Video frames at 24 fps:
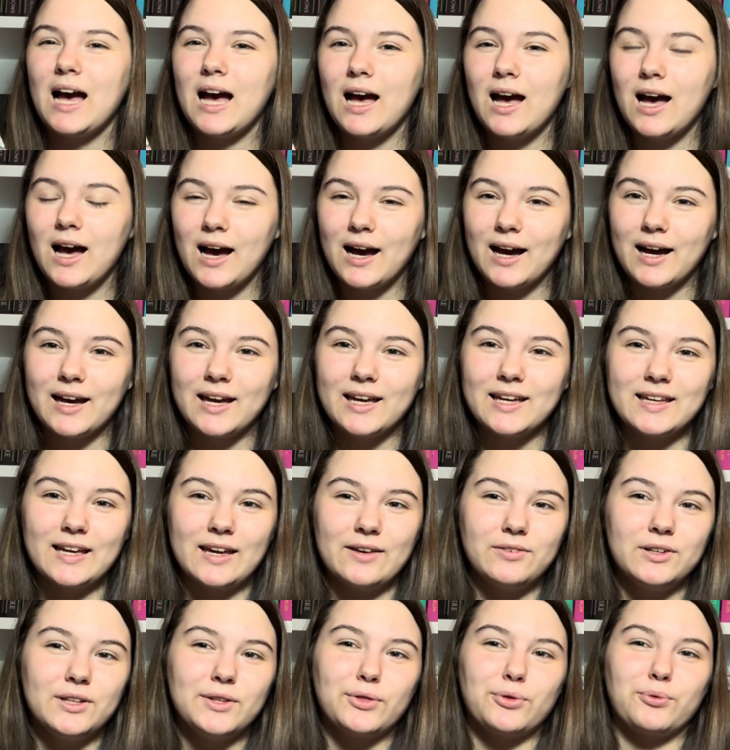I gave
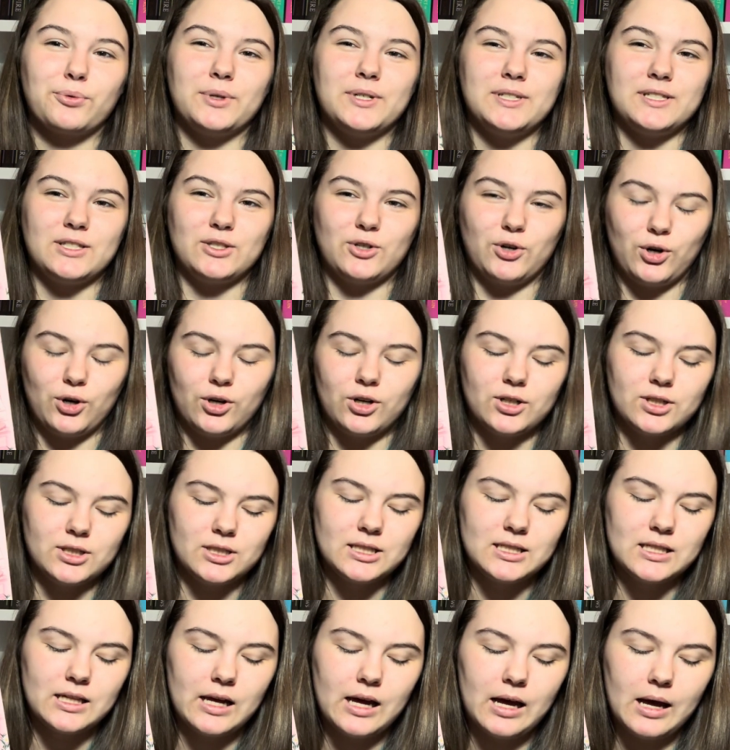it 3
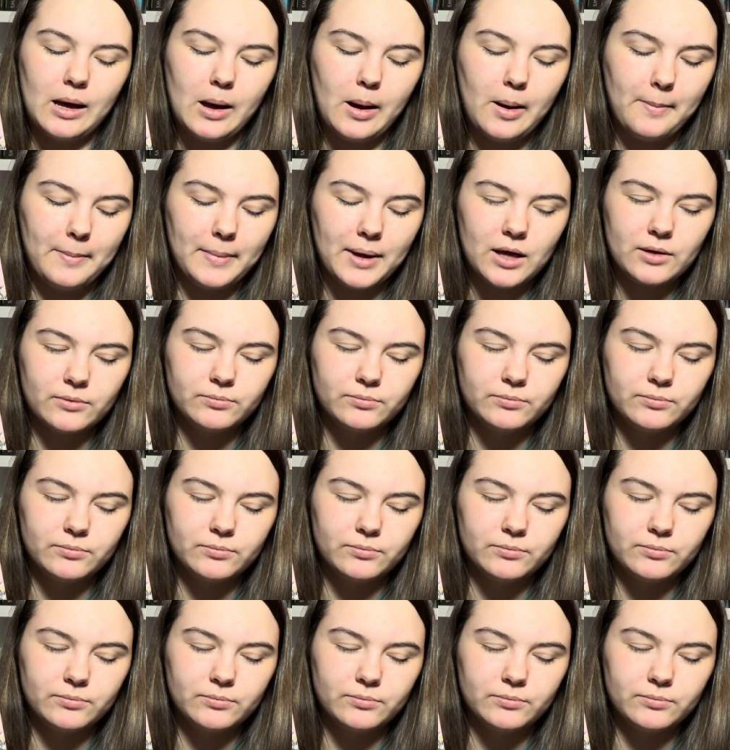stars. I